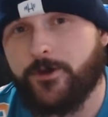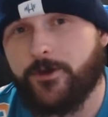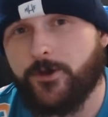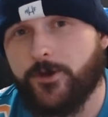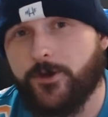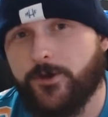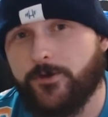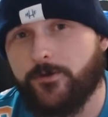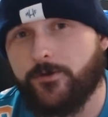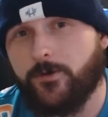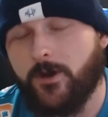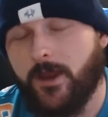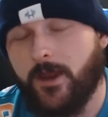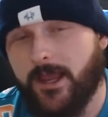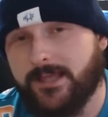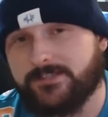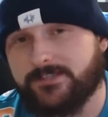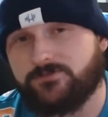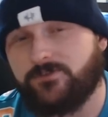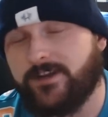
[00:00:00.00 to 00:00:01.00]
who
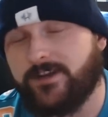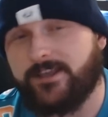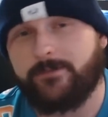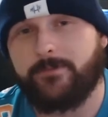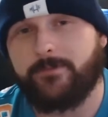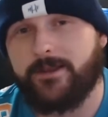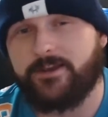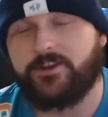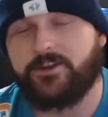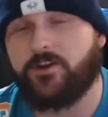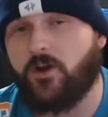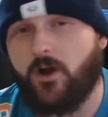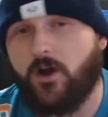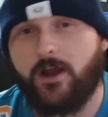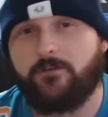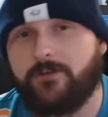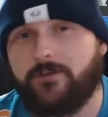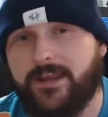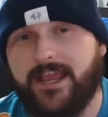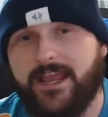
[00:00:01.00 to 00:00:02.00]
has recommended
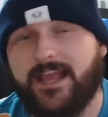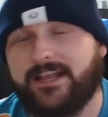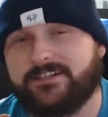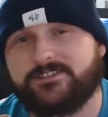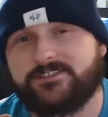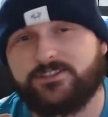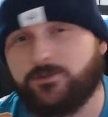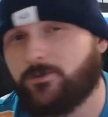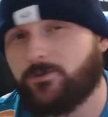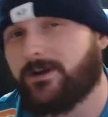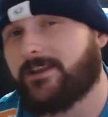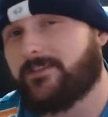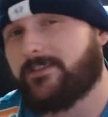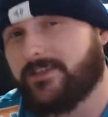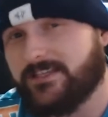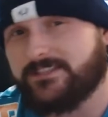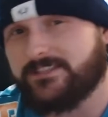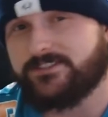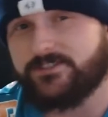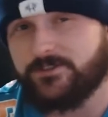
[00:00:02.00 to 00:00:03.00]
I React to one of
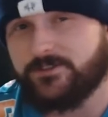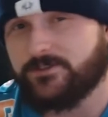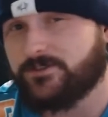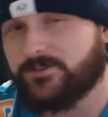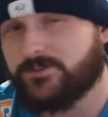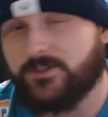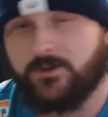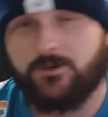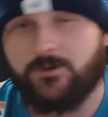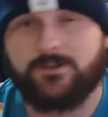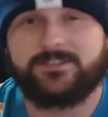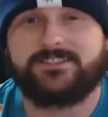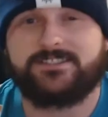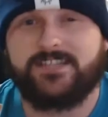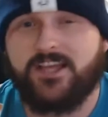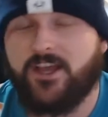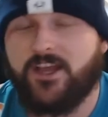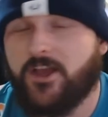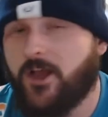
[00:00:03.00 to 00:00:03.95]
these two songs.